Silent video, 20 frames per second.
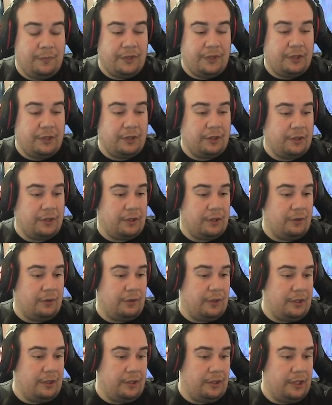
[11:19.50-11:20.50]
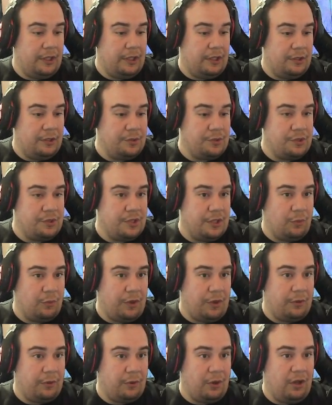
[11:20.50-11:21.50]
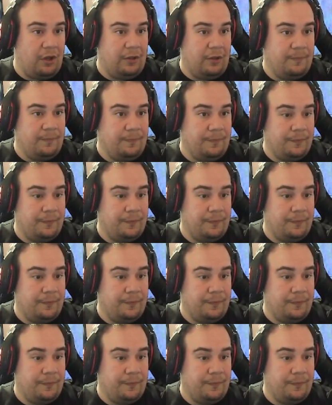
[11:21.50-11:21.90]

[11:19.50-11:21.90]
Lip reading: then you're gonna go in and you just hit render all.